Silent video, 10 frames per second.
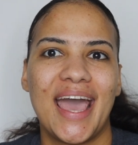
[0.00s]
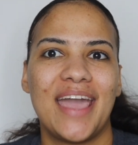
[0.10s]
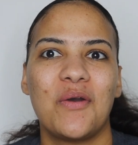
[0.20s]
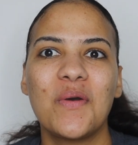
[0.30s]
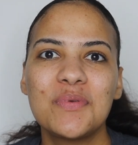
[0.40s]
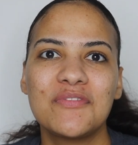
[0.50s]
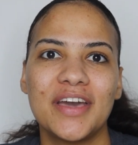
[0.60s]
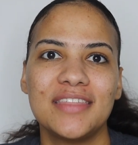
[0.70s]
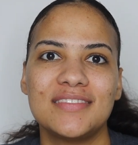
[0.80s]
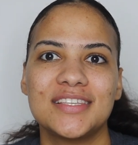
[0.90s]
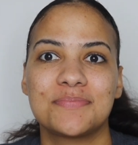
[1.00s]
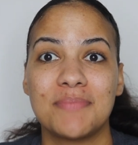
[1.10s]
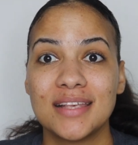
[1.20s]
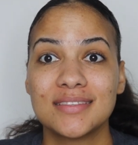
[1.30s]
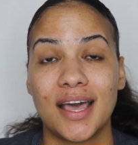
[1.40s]
I hope you find this
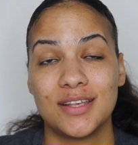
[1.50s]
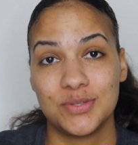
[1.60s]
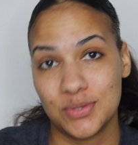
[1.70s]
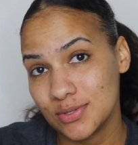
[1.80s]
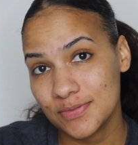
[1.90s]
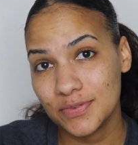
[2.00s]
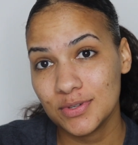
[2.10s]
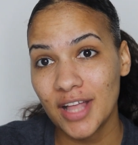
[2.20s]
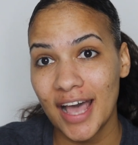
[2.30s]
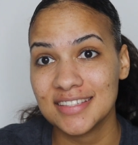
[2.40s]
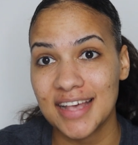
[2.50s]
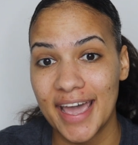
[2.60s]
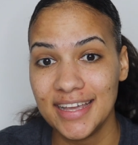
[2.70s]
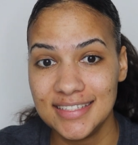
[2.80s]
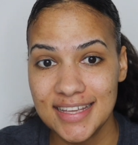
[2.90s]
mask as useful as
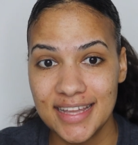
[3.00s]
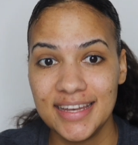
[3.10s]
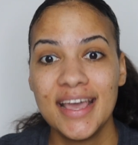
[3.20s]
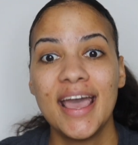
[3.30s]
I did,